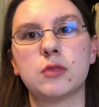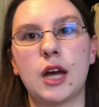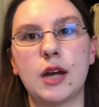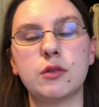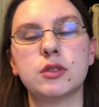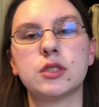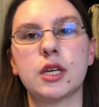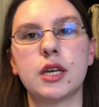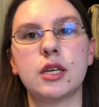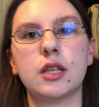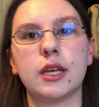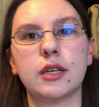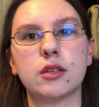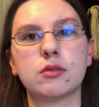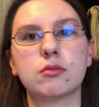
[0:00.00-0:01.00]
I would say,
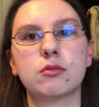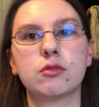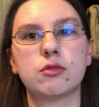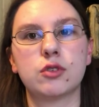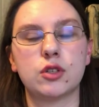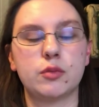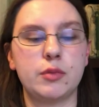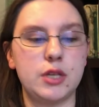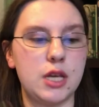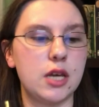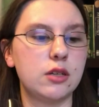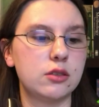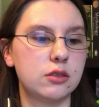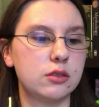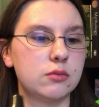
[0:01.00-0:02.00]
like, for a
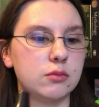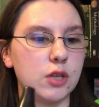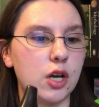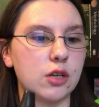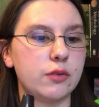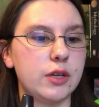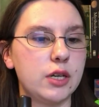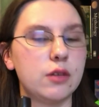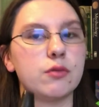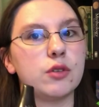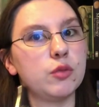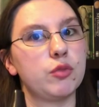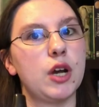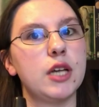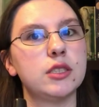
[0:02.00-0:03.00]
beginner ocarina
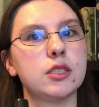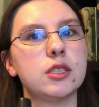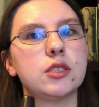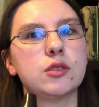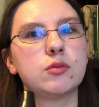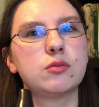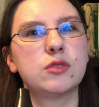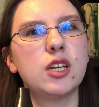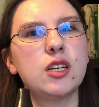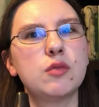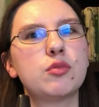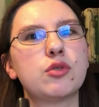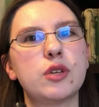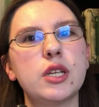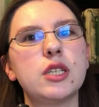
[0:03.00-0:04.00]
for the price, it's got
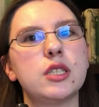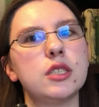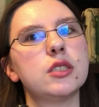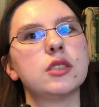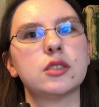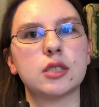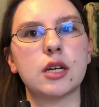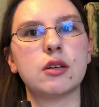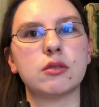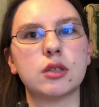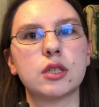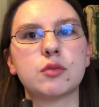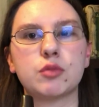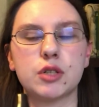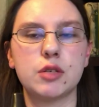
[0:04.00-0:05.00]
a pretty decent sound,
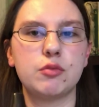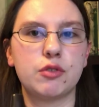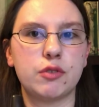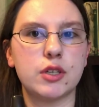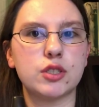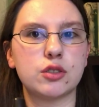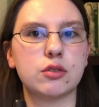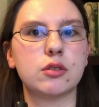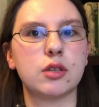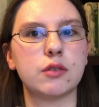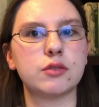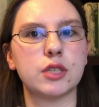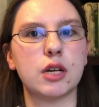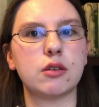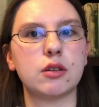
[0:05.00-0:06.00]
like pretty professional
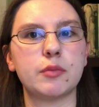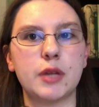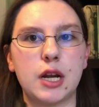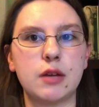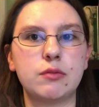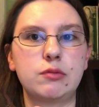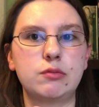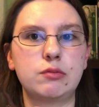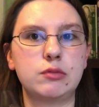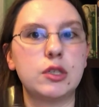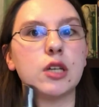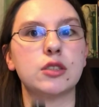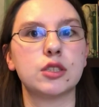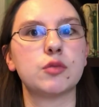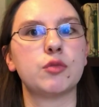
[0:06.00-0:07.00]
enough sound. I mean, I've
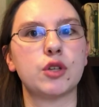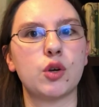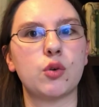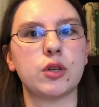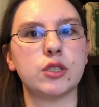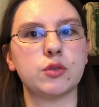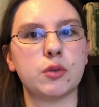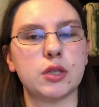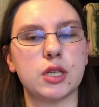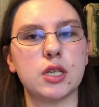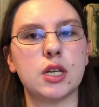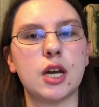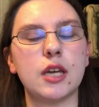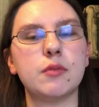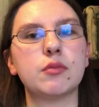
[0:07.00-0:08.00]
done some recordings with
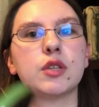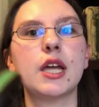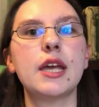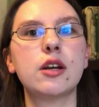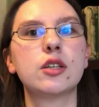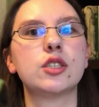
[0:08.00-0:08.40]
it. I plan